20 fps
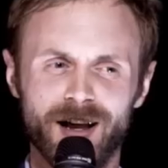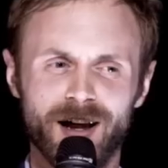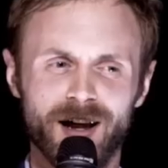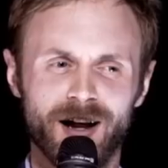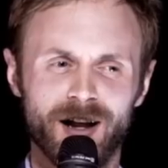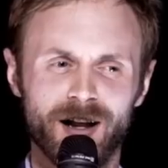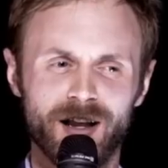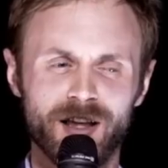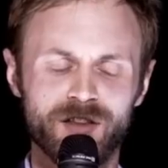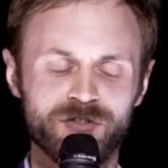
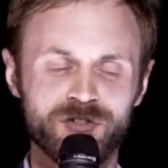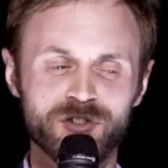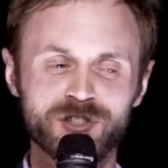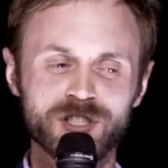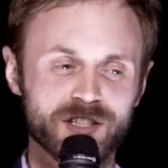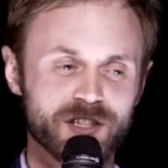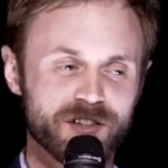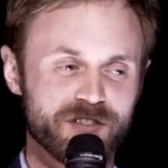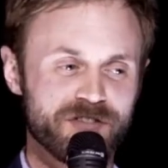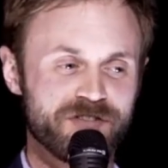It
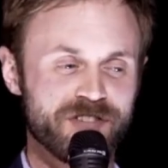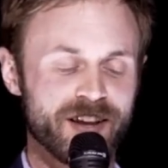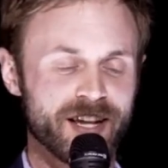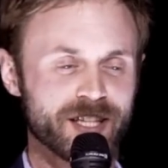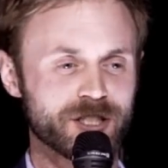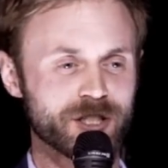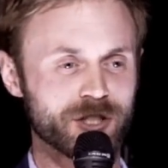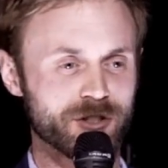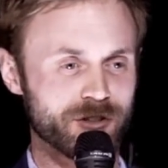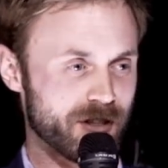feels like the
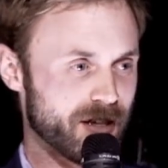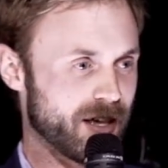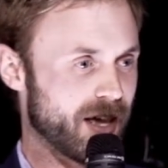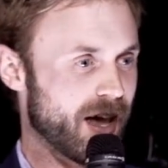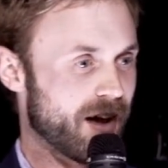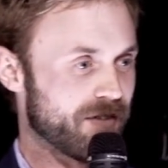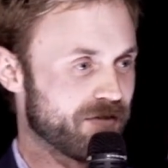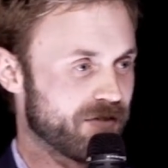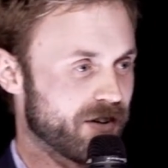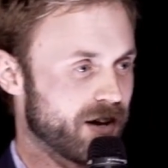fancier the
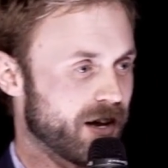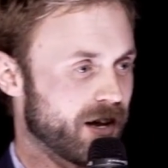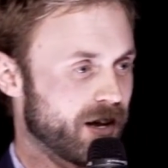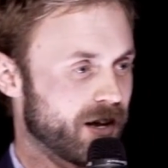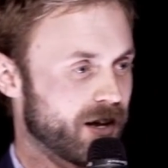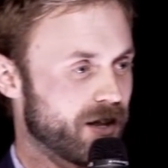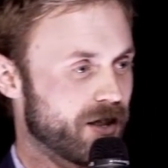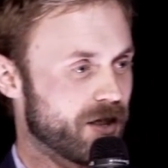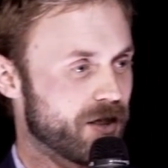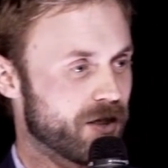
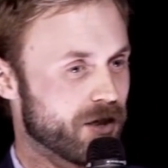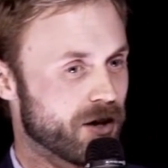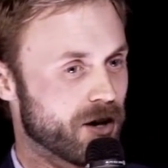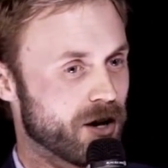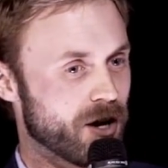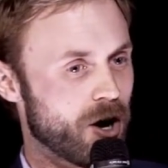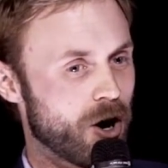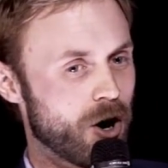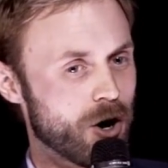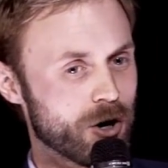cafe,
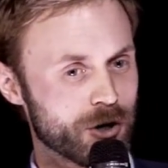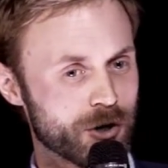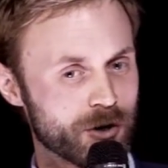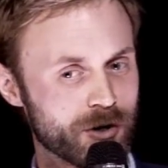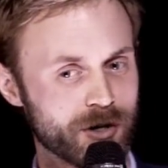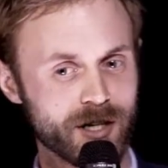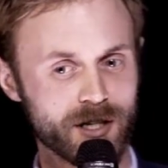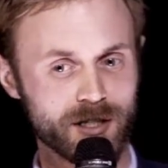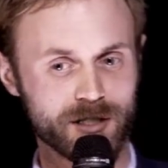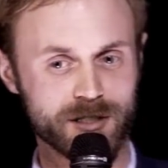the
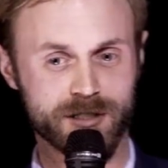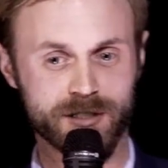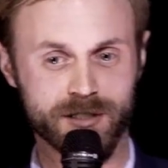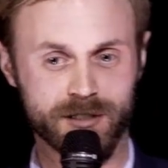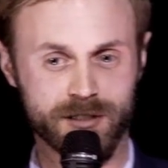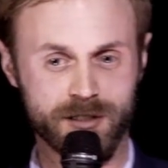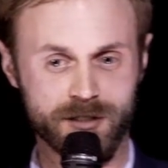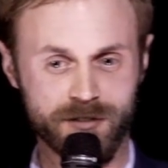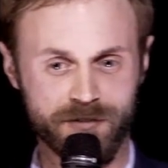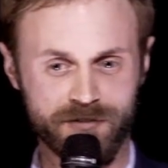harder it
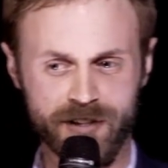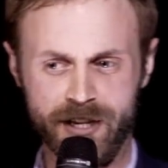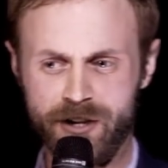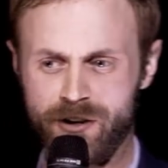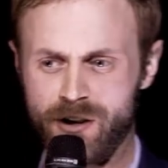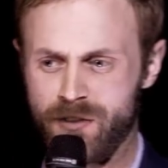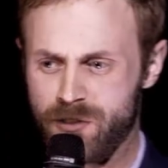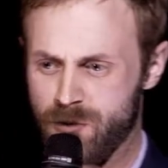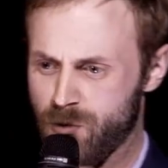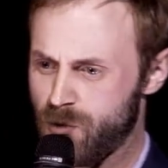is to
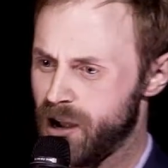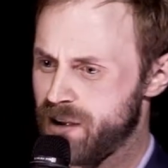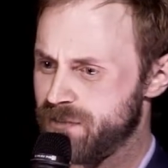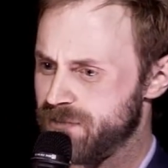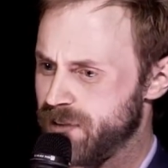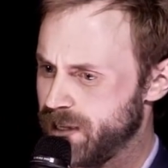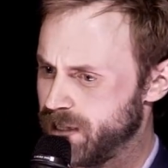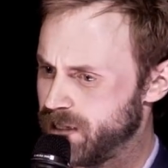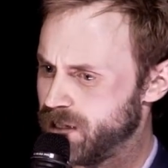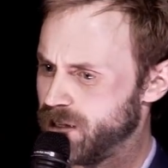figure out the
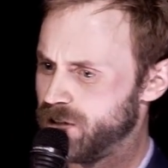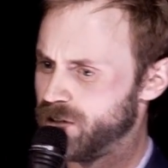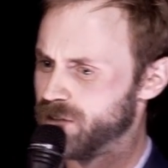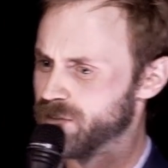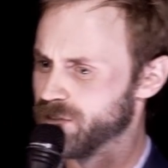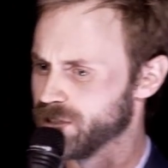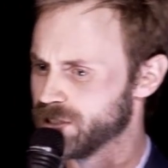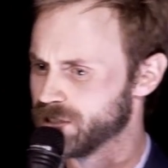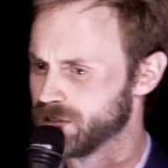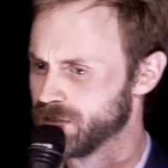Wi-Fi
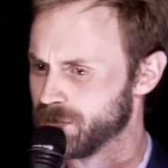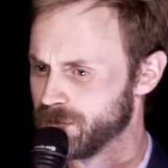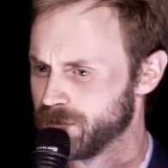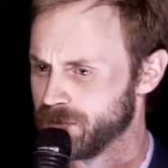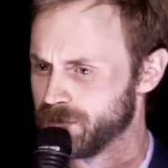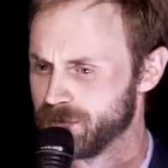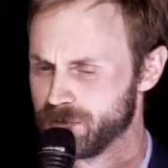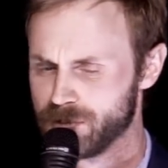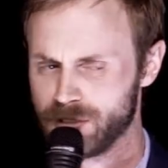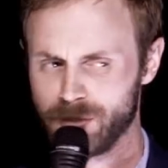code for
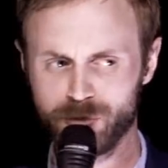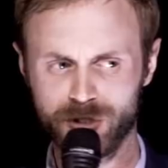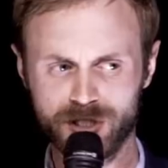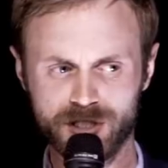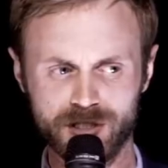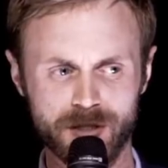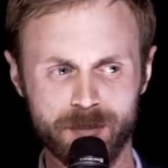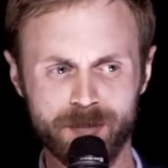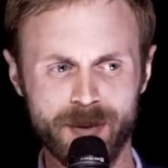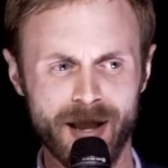some
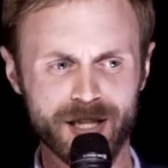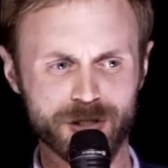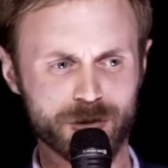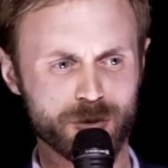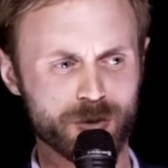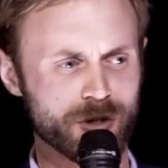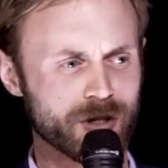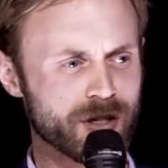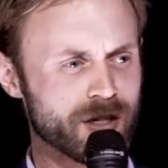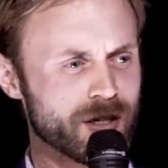reason. The
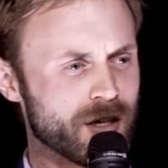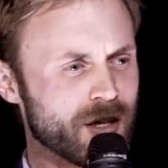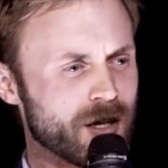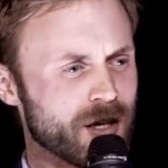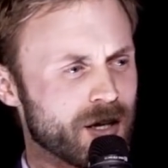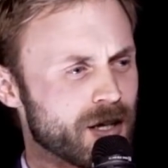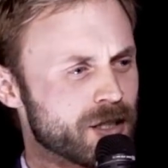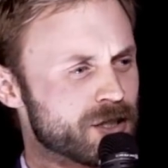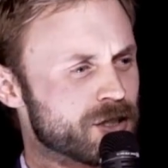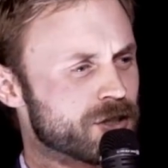password,
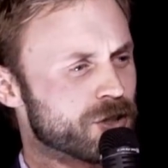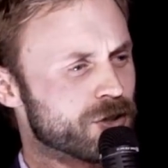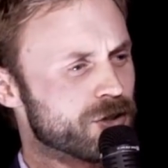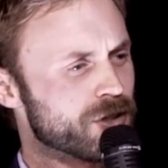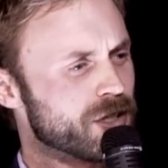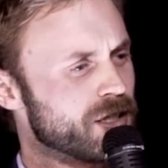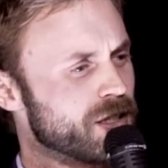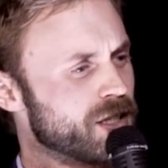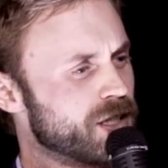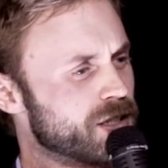it's
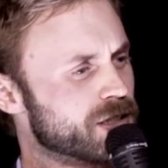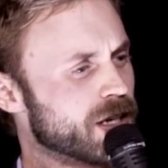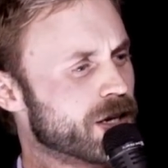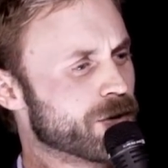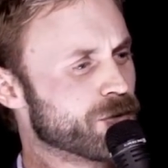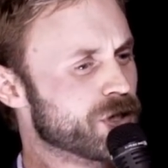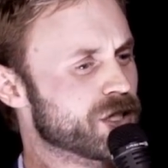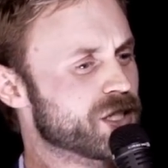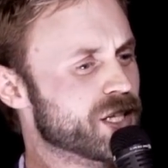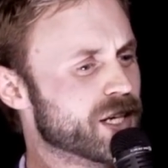turned into this
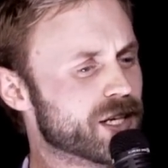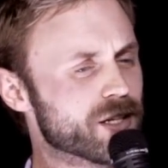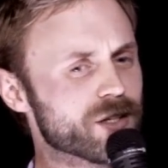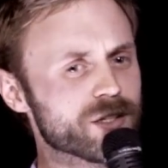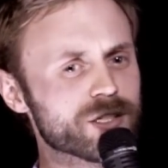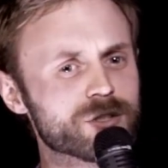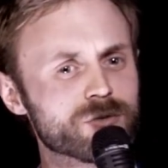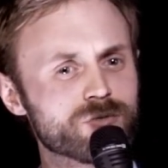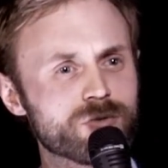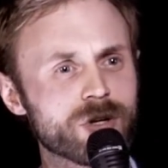like
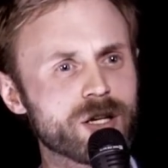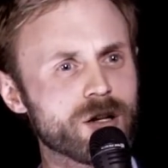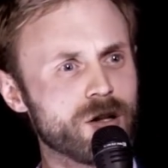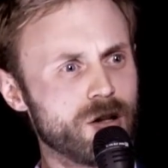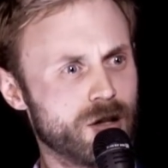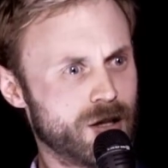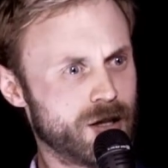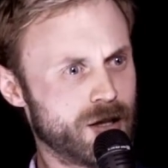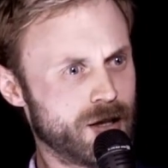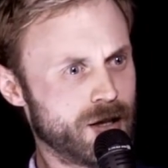ridiculous
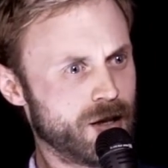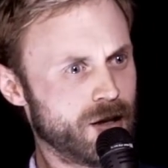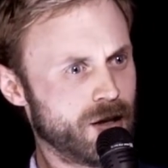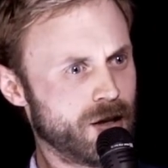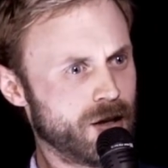riddle.